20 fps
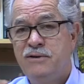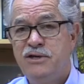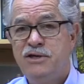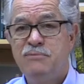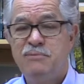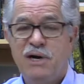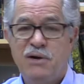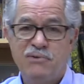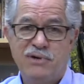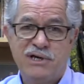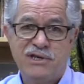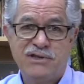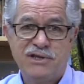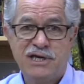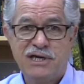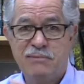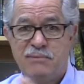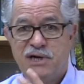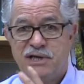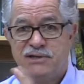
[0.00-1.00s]
You might want to
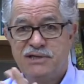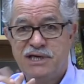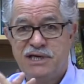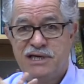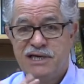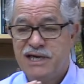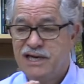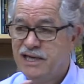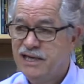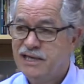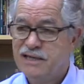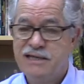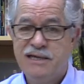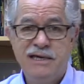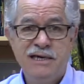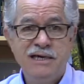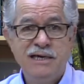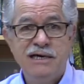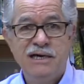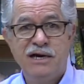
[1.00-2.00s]
think about that. I had
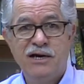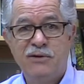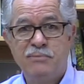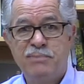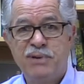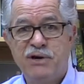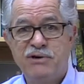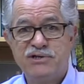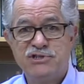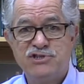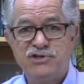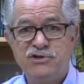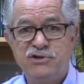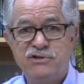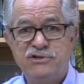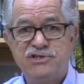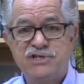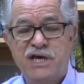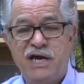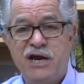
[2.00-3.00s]
our parish
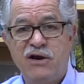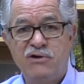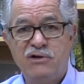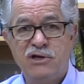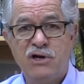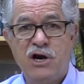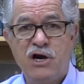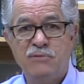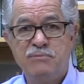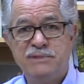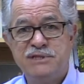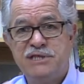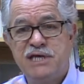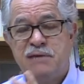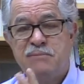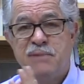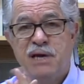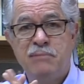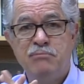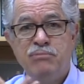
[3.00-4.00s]
nurse, Carol Hartman,
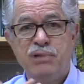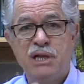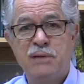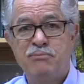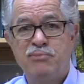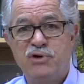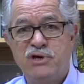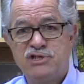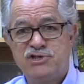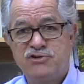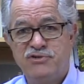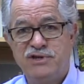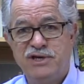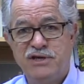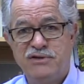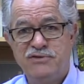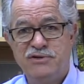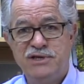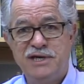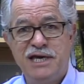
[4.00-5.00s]
take my blood pressure
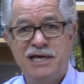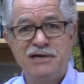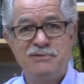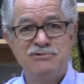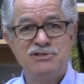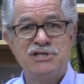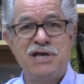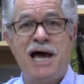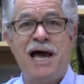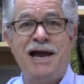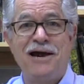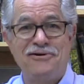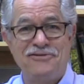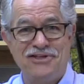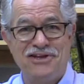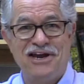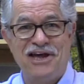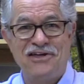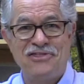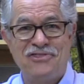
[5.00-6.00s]
the other day, and it was higher
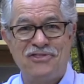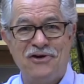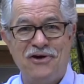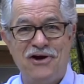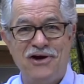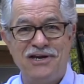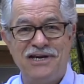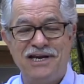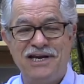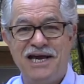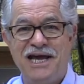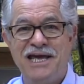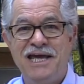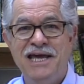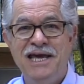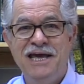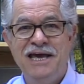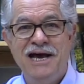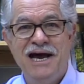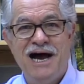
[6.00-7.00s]
than I thought. And I,
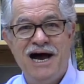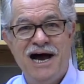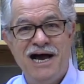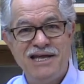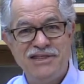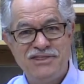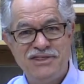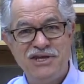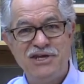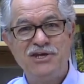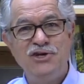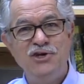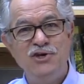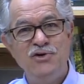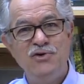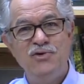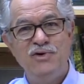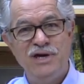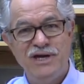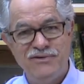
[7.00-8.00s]
I think
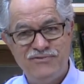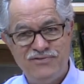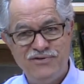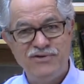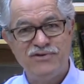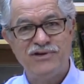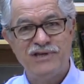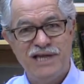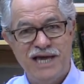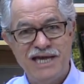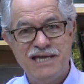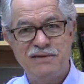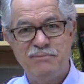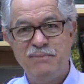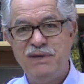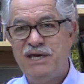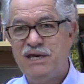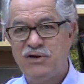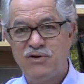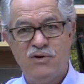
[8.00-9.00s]
you, if you're like
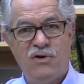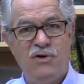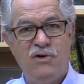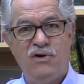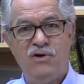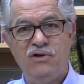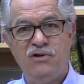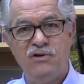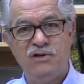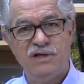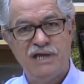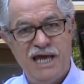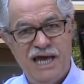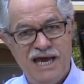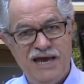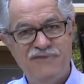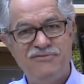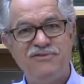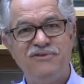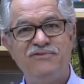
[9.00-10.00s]
me at all,
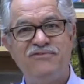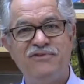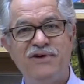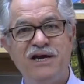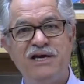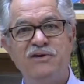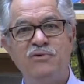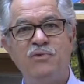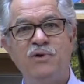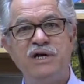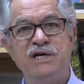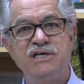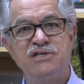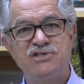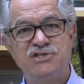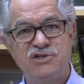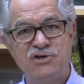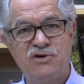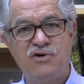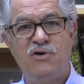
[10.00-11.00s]
have to find
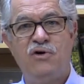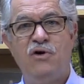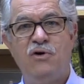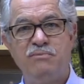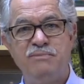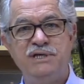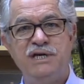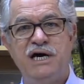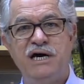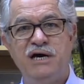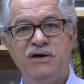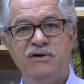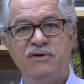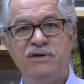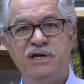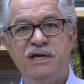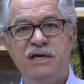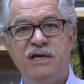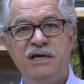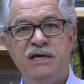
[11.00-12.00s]
ways to calm
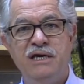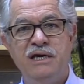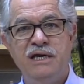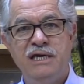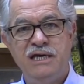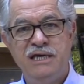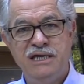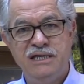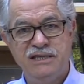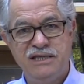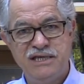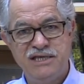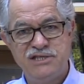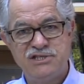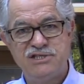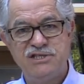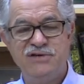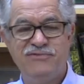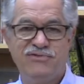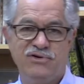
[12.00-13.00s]
down in
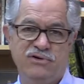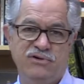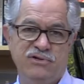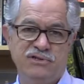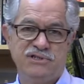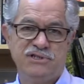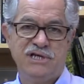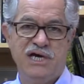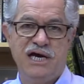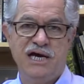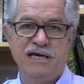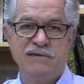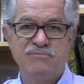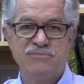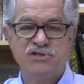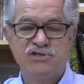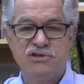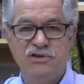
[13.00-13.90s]
these difficult times.